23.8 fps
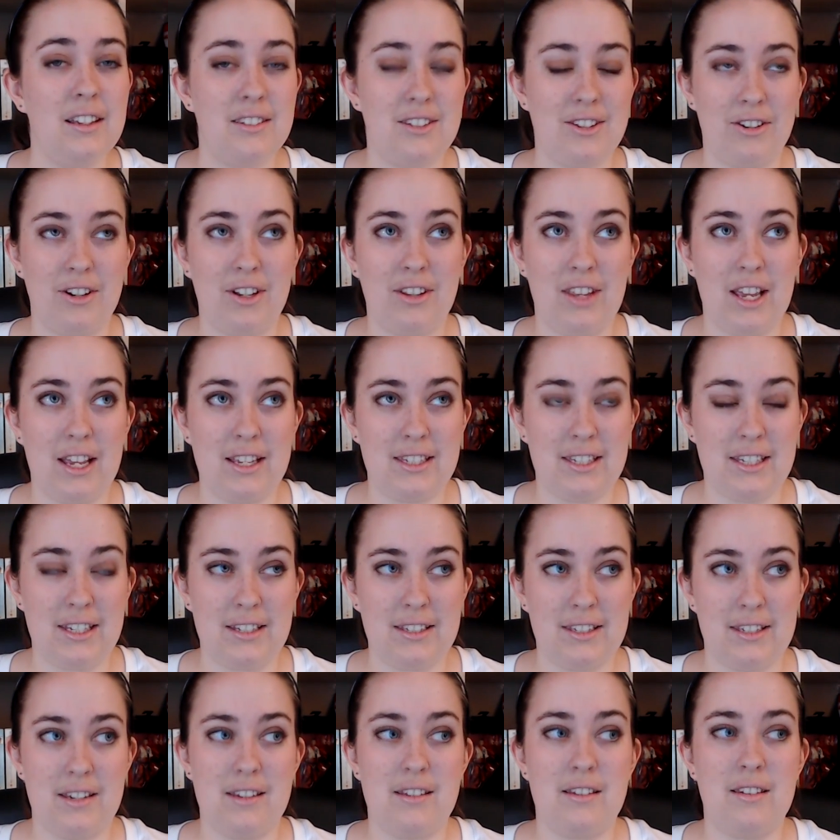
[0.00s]
during that
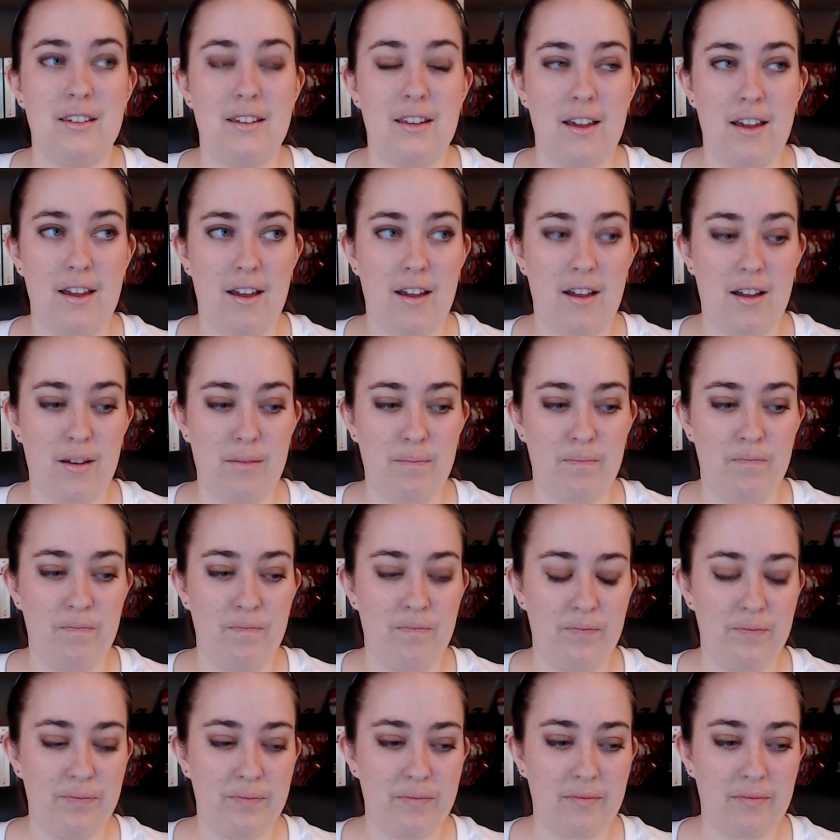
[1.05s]
season, um,